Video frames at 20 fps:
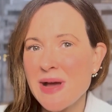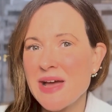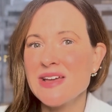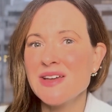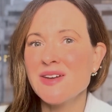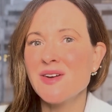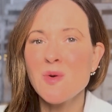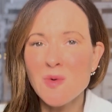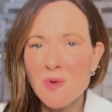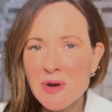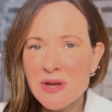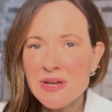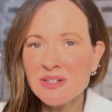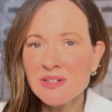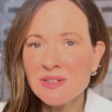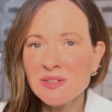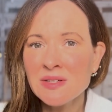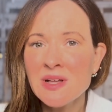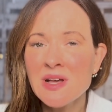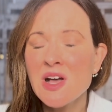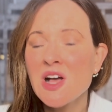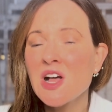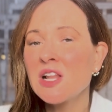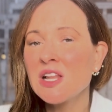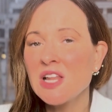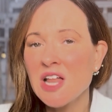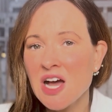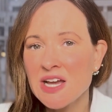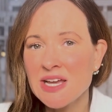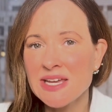by oil,
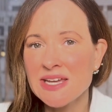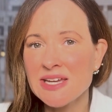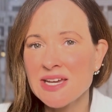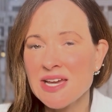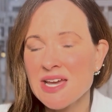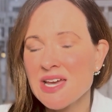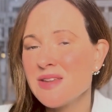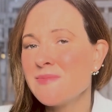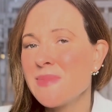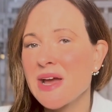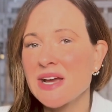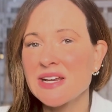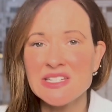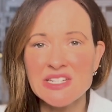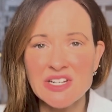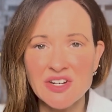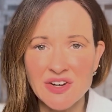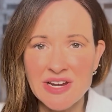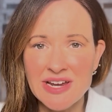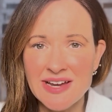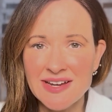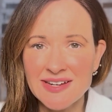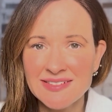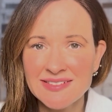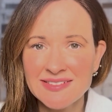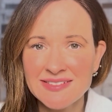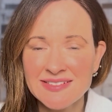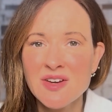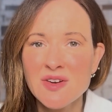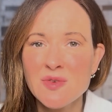clogging, and bacteria.
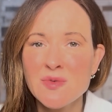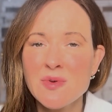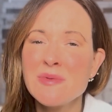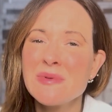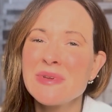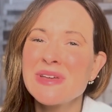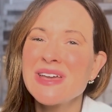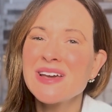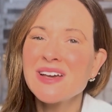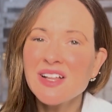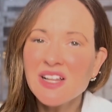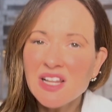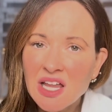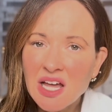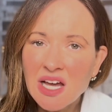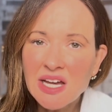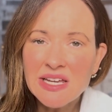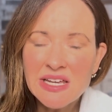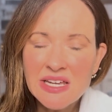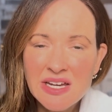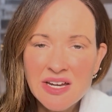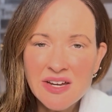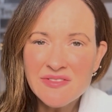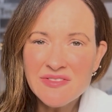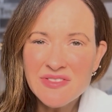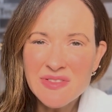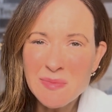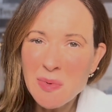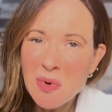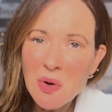When we get clogging of
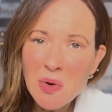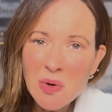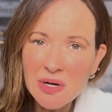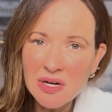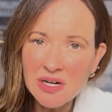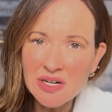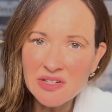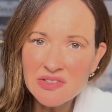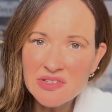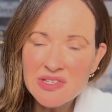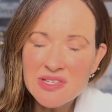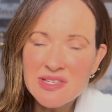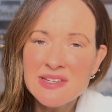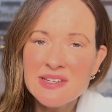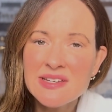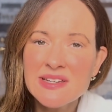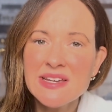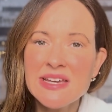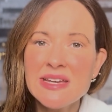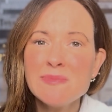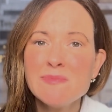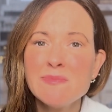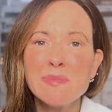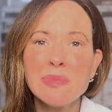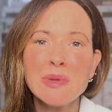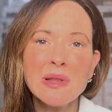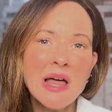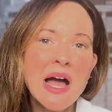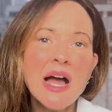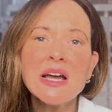the pores, it
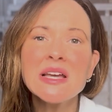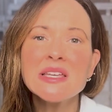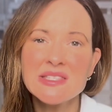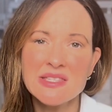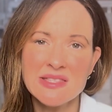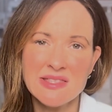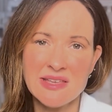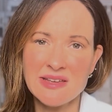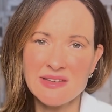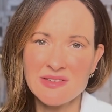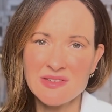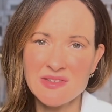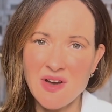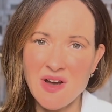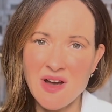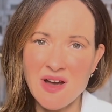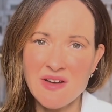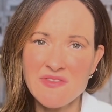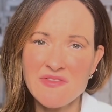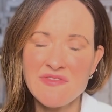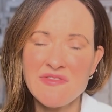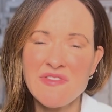blocks things off,